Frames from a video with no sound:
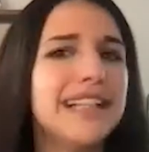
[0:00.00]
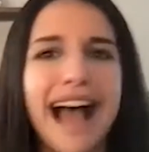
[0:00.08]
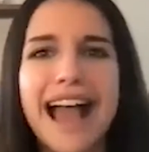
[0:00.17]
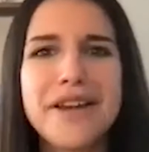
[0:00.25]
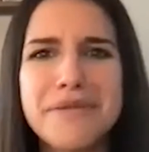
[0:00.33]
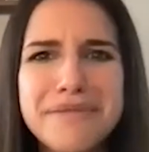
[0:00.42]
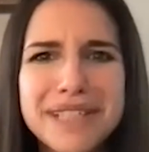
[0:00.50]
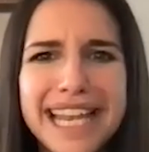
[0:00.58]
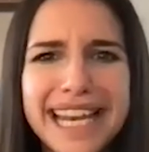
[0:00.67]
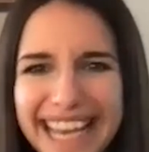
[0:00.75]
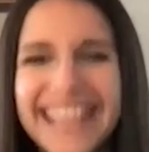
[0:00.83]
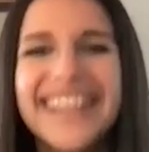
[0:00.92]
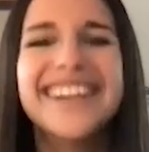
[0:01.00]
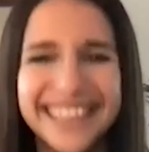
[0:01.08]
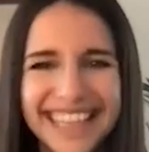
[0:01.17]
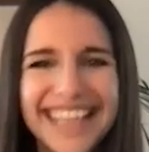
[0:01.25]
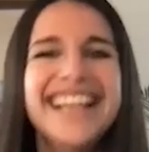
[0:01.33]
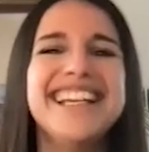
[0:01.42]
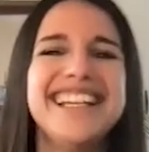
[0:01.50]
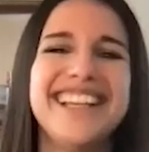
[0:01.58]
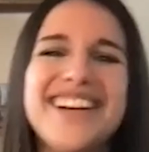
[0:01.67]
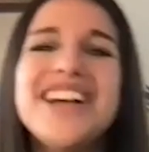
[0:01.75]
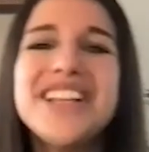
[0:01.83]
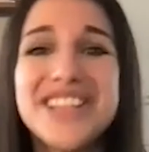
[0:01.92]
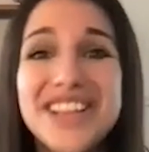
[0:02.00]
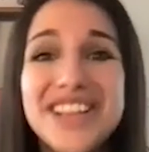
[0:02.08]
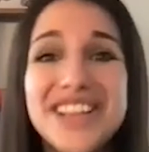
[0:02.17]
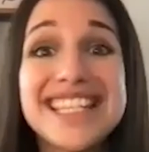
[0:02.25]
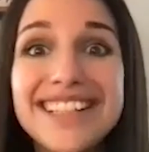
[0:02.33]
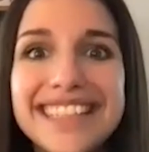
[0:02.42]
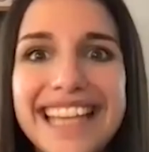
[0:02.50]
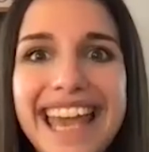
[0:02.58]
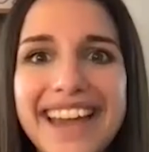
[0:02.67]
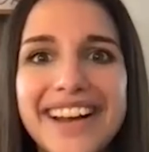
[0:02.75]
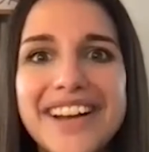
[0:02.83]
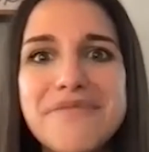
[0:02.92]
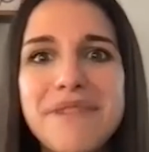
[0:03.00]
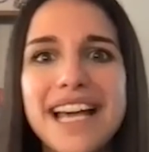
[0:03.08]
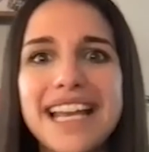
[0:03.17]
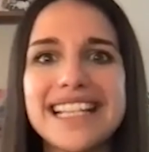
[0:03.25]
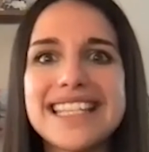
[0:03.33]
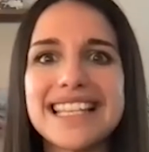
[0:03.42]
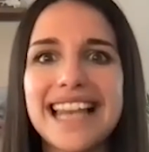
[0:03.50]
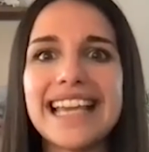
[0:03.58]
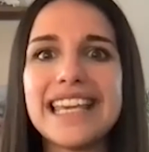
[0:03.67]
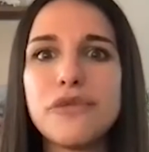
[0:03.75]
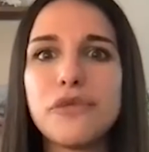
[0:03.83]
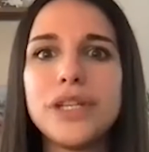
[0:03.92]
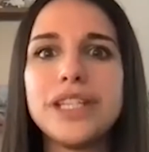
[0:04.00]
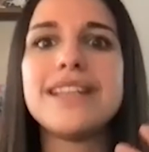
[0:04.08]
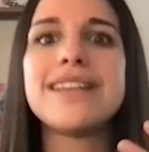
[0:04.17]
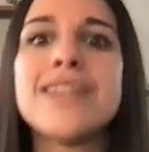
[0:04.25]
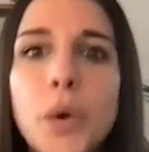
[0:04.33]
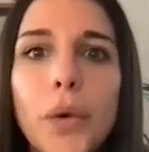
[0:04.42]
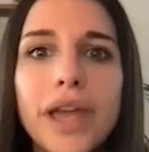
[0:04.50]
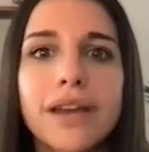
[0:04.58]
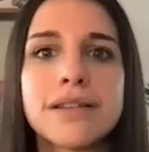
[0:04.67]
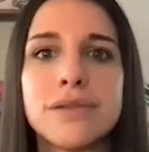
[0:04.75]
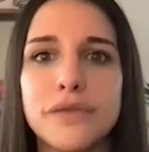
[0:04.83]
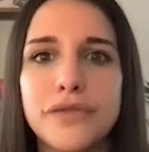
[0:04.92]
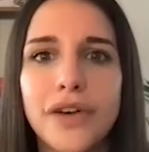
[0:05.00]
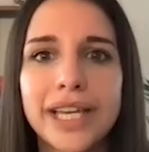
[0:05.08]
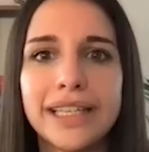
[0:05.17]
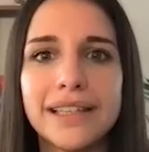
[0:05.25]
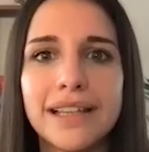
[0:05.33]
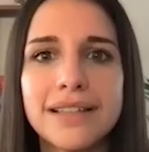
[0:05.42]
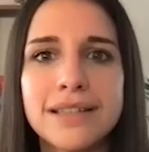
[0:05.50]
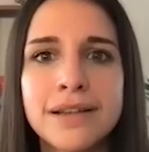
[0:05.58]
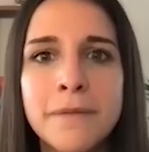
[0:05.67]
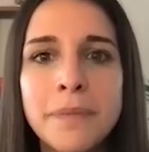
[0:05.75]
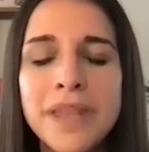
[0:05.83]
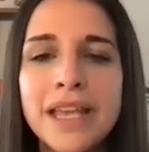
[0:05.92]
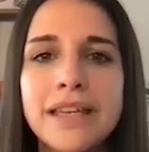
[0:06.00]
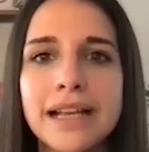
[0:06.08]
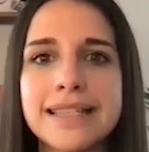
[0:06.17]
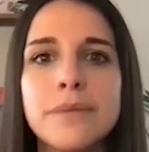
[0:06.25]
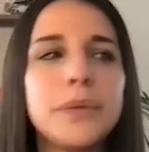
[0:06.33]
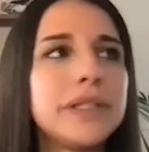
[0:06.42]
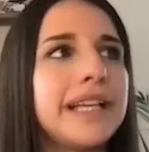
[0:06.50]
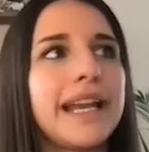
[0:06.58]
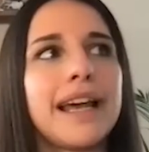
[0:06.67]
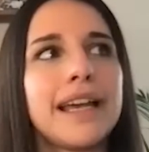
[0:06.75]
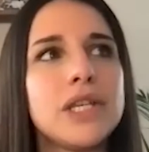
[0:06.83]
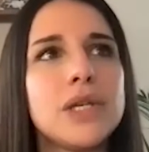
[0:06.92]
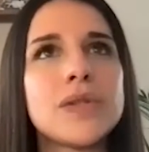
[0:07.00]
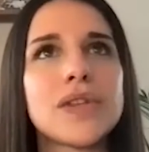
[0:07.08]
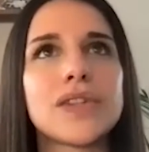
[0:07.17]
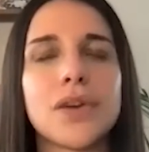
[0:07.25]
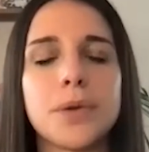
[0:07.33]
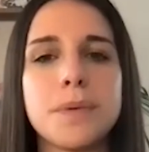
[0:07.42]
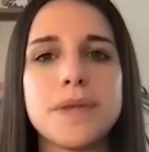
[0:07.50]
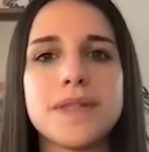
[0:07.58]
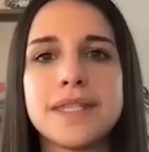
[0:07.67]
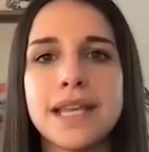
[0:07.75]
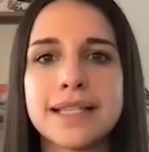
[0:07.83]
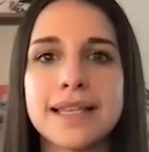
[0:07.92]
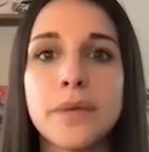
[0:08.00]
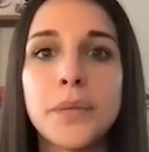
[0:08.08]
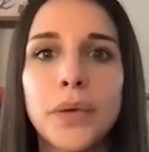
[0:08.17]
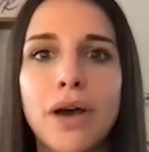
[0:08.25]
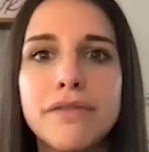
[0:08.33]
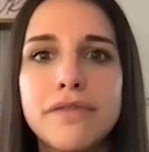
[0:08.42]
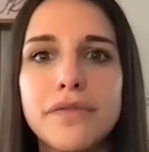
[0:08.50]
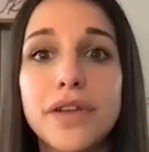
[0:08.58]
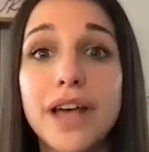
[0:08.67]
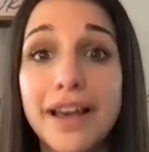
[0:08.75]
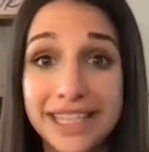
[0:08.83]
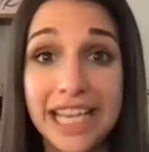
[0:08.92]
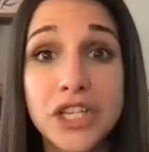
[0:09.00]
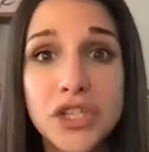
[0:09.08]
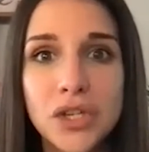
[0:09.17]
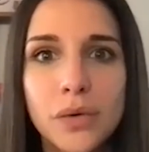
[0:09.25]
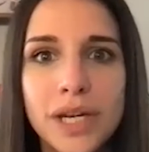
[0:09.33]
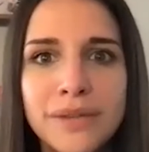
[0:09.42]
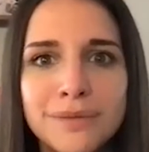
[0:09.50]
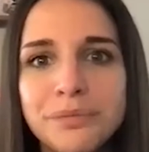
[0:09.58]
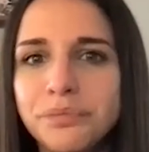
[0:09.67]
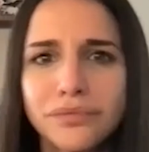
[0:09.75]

I remember the name, so it's still there, but it's like if we didn't know where to find it. The example that I use at the time is the example of a dictionary.